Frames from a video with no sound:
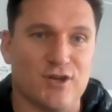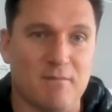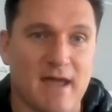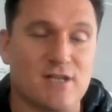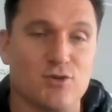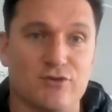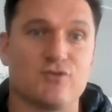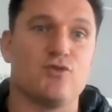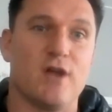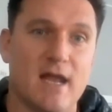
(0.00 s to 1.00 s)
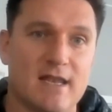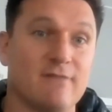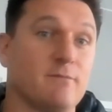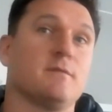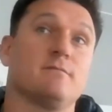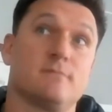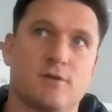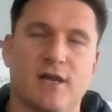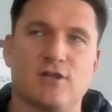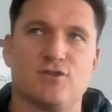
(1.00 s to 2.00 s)
make tours even
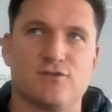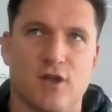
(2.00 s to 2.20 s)
cricket tours